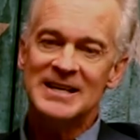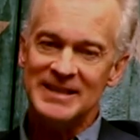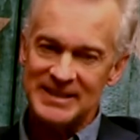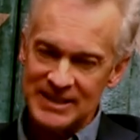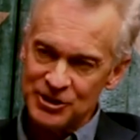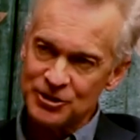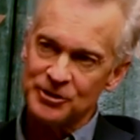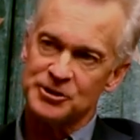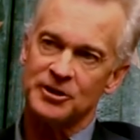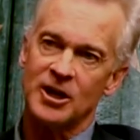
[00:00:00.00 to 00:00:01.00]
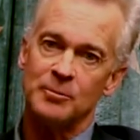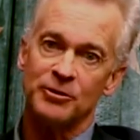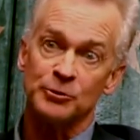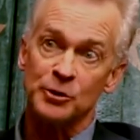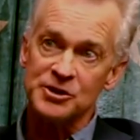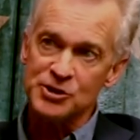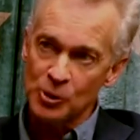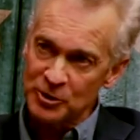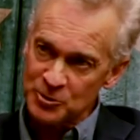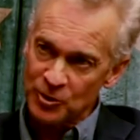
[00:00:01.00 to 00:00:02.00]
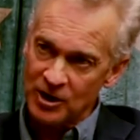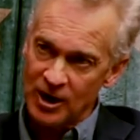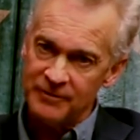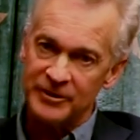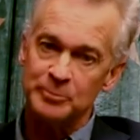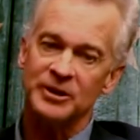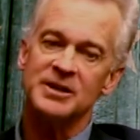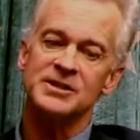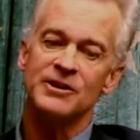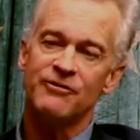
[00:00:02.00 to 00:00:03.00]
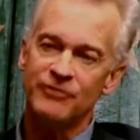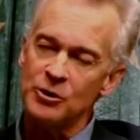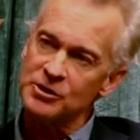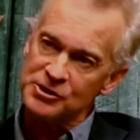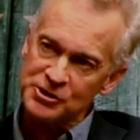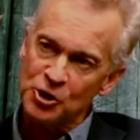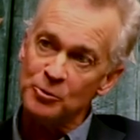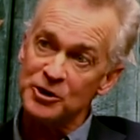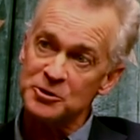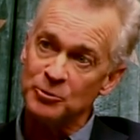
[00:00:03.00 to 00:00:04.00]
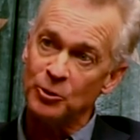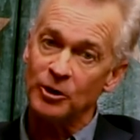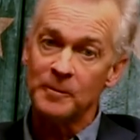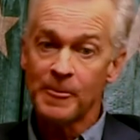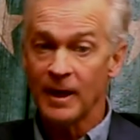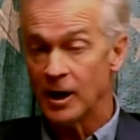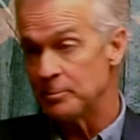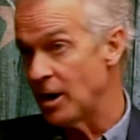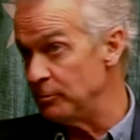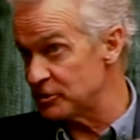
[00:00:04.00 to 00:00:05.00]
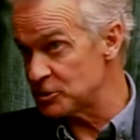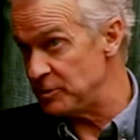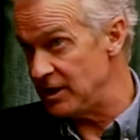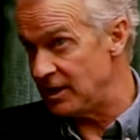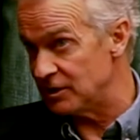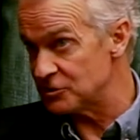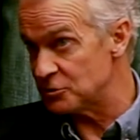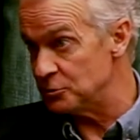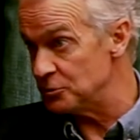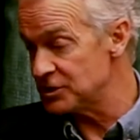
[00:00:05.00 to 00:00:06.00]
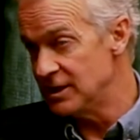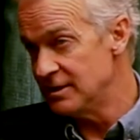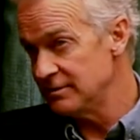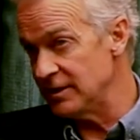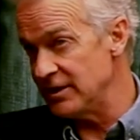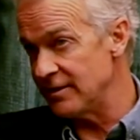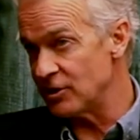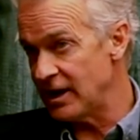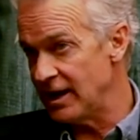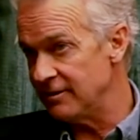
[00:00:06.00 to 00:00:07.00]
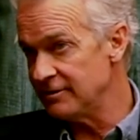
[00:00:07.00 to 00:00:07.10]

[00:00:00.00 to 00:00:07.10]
these interns that are coming through are so much more confident because they focus so much more on public speaking in schools than they ever have.